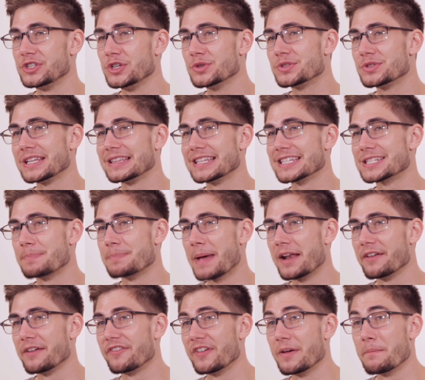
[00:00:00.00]
using this
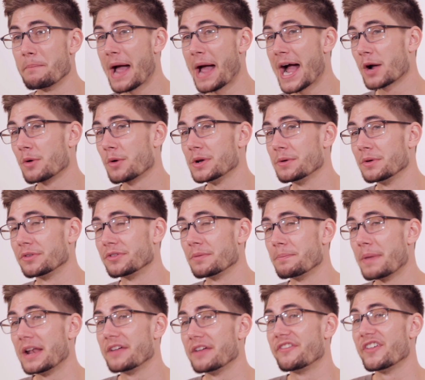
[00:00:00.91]
benefit back when it was a
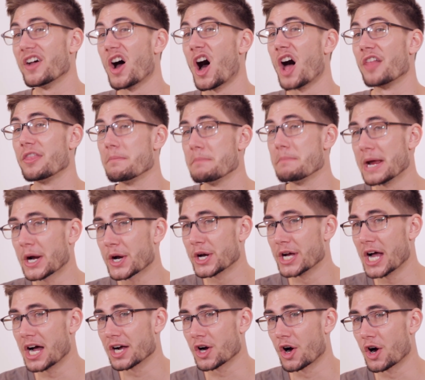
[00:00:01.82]
benefit on the
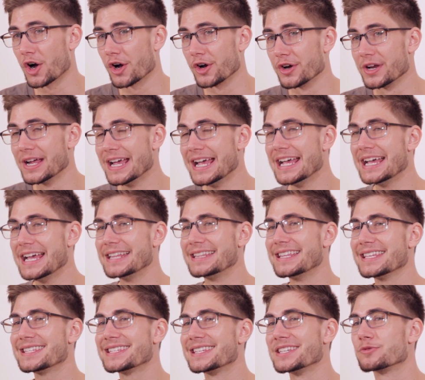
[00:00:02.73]
Marriott card.
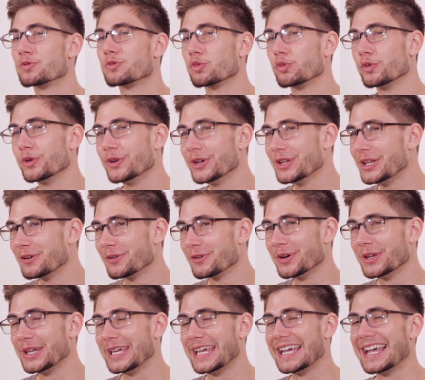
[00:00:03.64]
This is
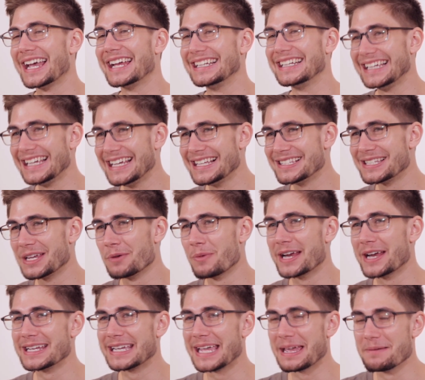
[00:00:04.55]
really an easy
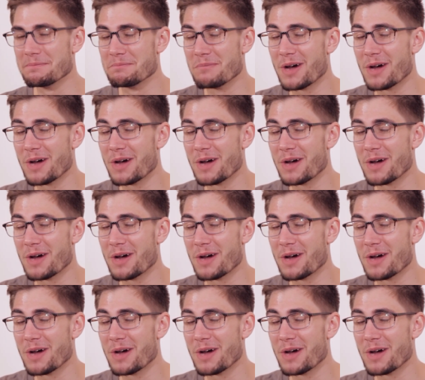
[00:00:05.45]
way to get